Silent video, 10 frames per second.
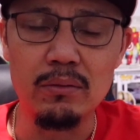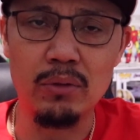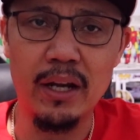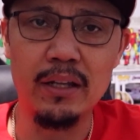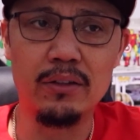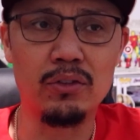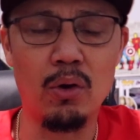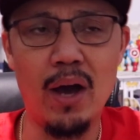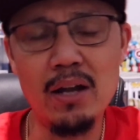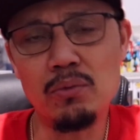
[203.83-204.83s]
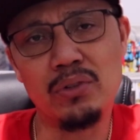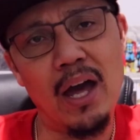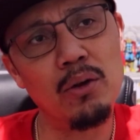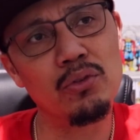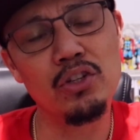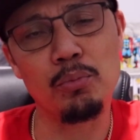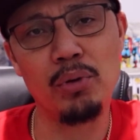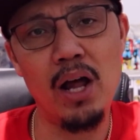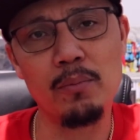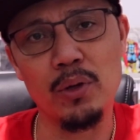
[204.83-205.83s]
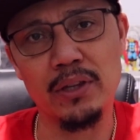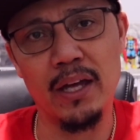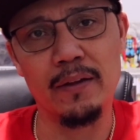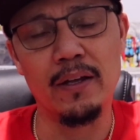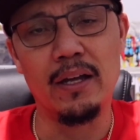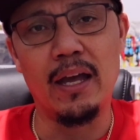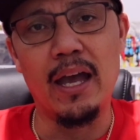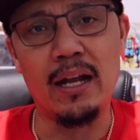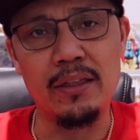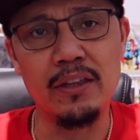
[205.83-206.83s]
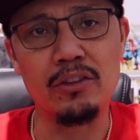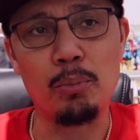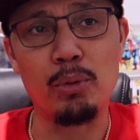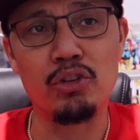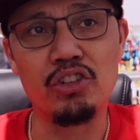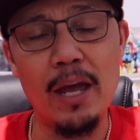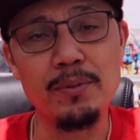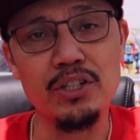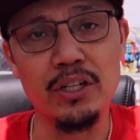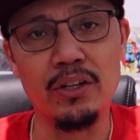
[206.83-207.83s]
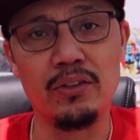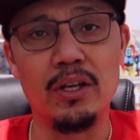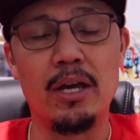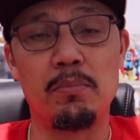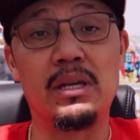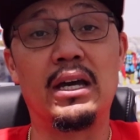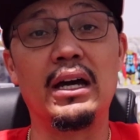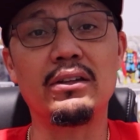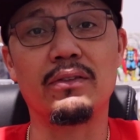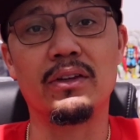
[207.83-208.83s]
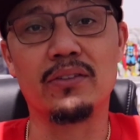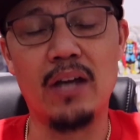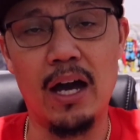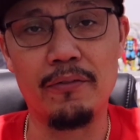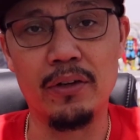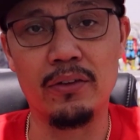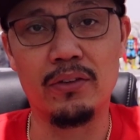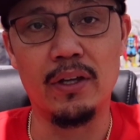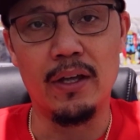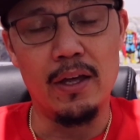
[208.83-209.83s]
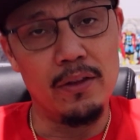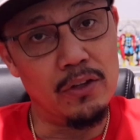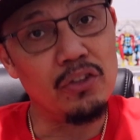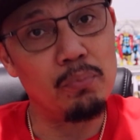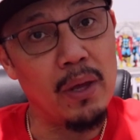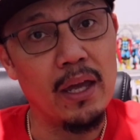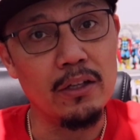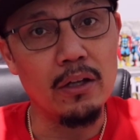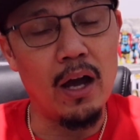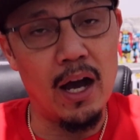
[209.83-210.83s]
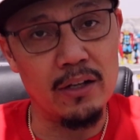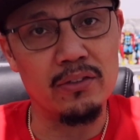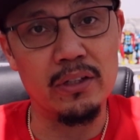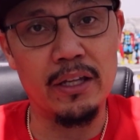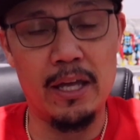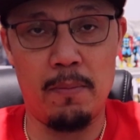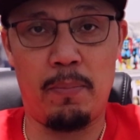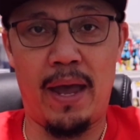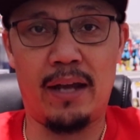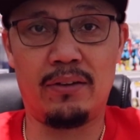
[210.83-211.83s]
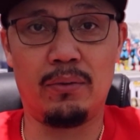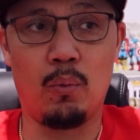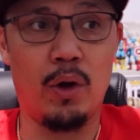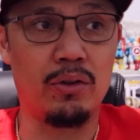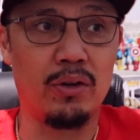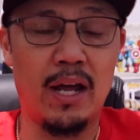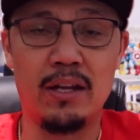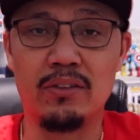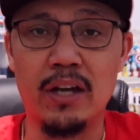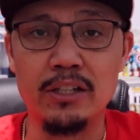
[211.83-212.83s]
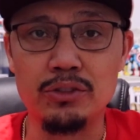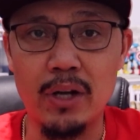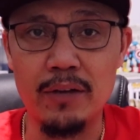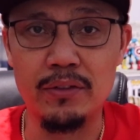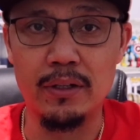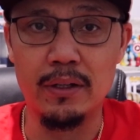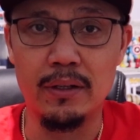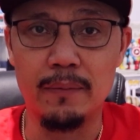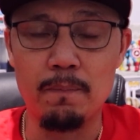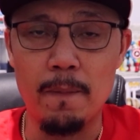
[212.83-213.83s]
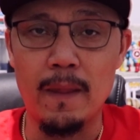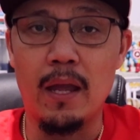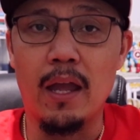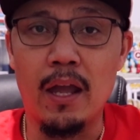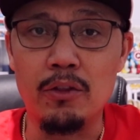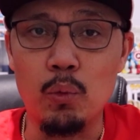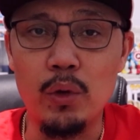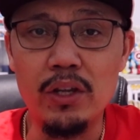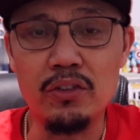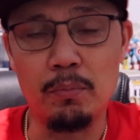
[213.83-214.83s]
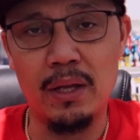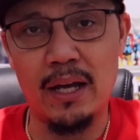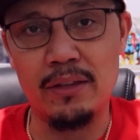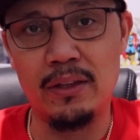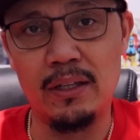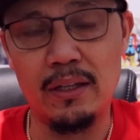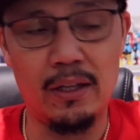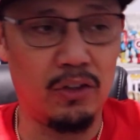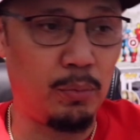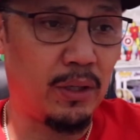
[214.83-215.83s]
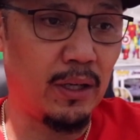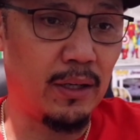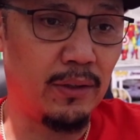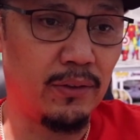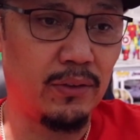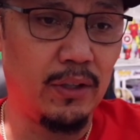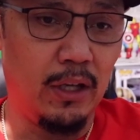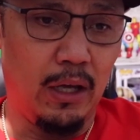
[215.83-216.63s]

Right? So I don't see the problem with that. And I think the perception is because of his confidence, this may honestly impact whether or not he's gotten drafted. And the reason being, I think, is because